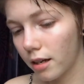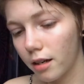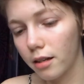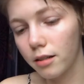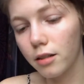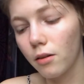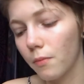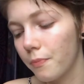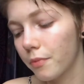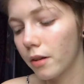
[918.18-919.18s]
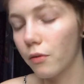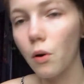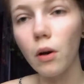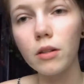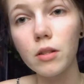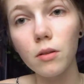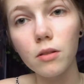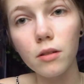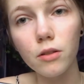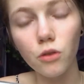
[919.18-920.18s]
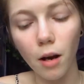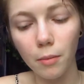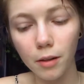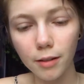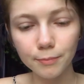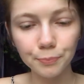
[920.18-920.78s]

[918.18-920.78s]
and of course also the dropper.